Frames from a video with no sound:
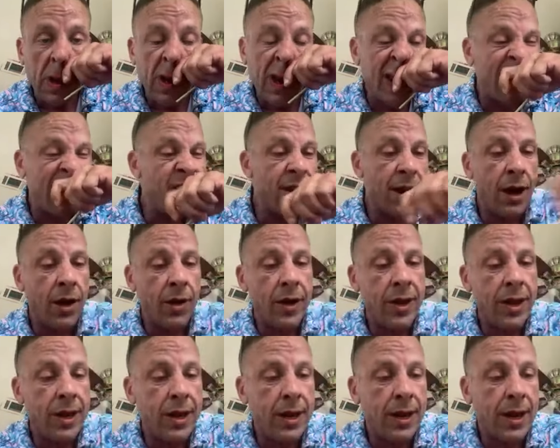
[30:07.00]
No,
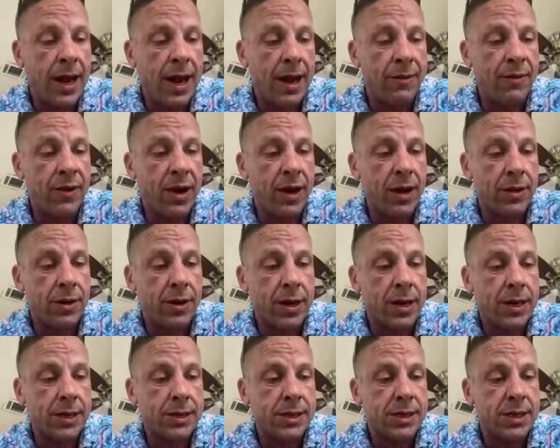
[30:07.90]
he didn't have any other
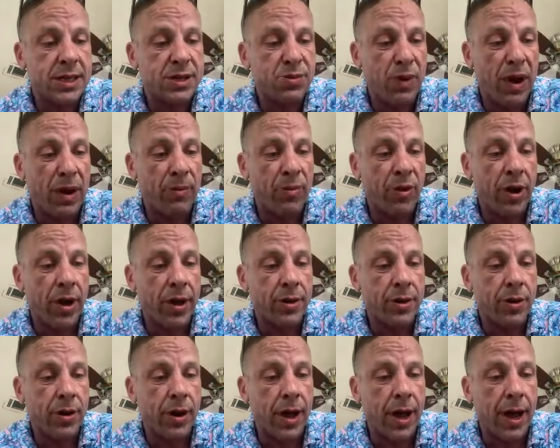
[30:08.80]
kids. Just my
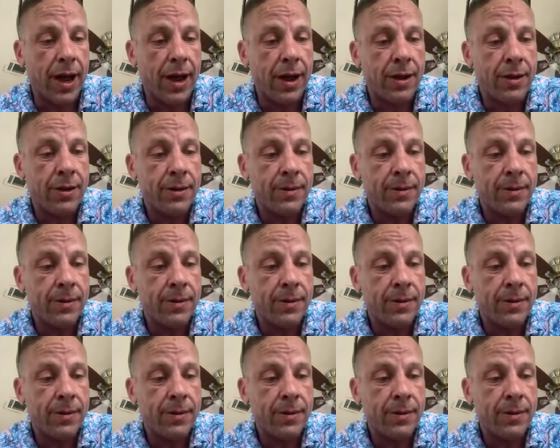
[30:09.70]
brother and I.